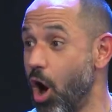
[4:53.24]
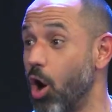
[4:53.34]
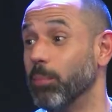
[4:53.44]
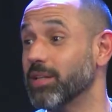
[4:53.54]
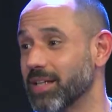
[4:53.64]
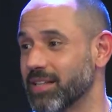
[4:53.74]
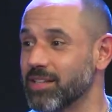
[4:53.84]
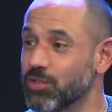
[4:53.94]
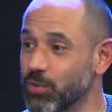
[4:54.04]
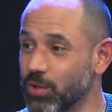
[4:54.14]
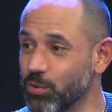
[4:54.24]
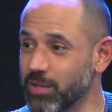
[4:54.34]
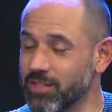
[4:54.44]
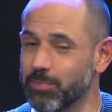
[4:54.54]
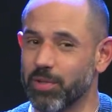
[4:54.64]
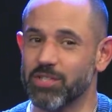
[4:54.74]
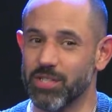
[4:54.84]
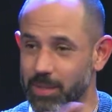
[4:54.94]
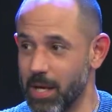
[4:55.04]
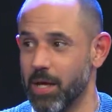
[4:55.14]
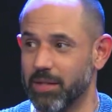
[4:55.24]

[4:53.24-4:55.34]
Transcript: obligated to include in this budget